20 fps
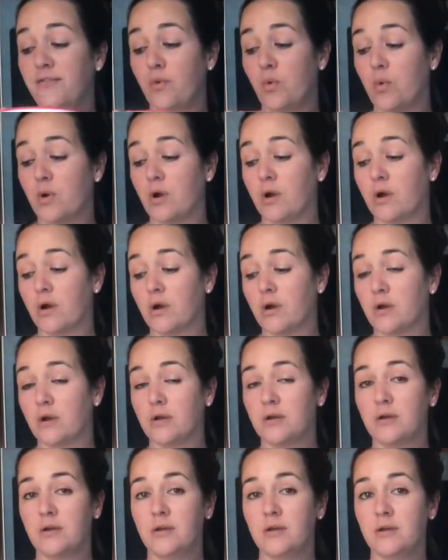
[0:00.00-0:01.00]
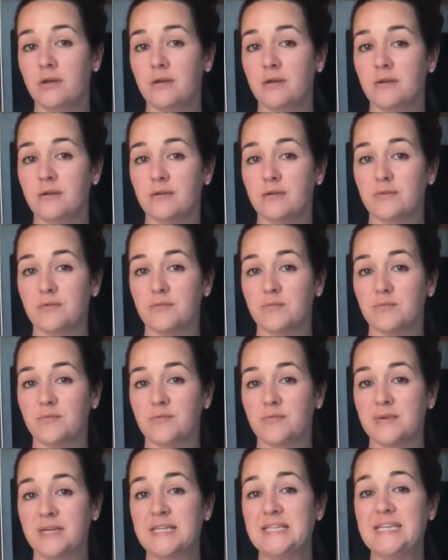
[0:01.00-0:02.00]
for
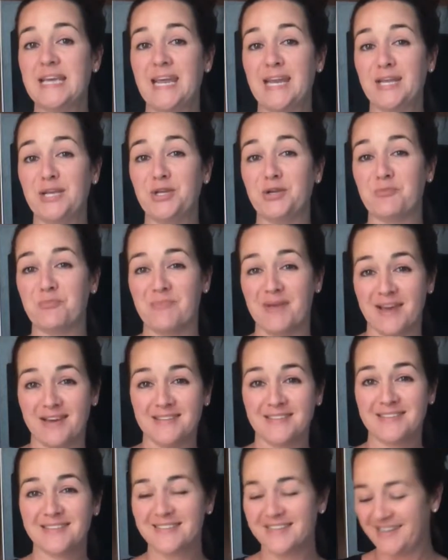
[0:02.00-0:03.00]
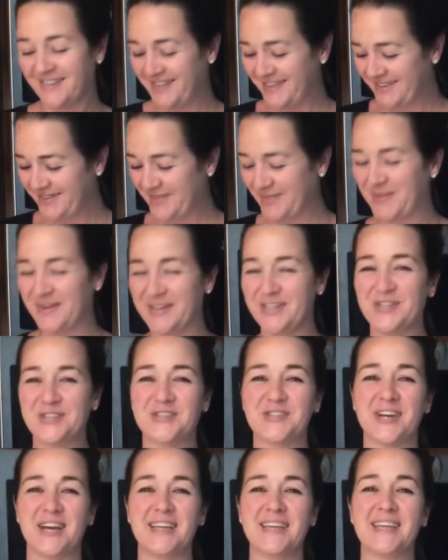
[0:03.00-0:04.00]
containing your mess when you're
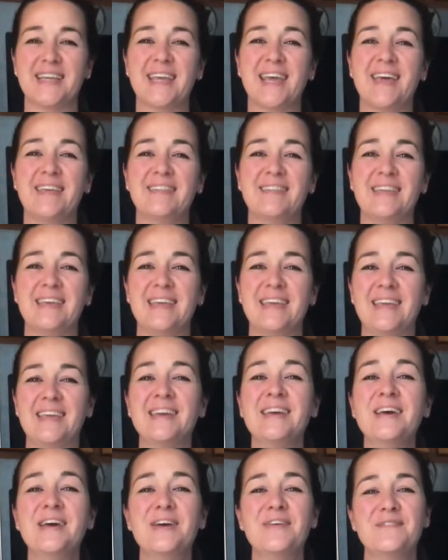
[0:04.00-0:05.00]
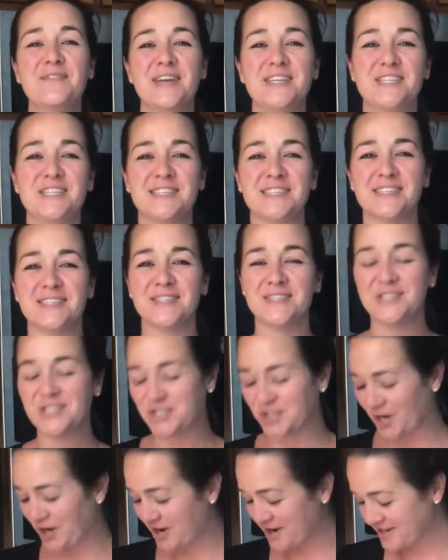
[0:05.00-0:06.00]
trying to get the veggies into the
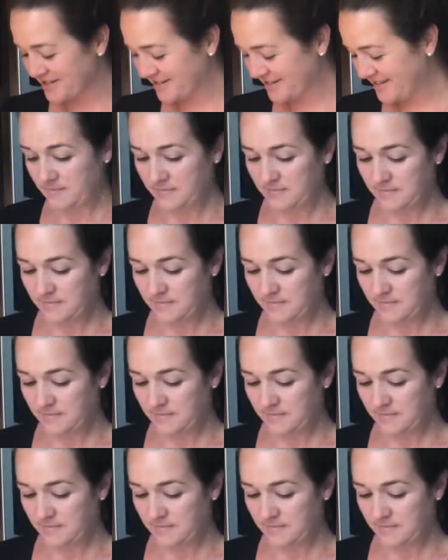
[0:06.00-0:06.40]
jar.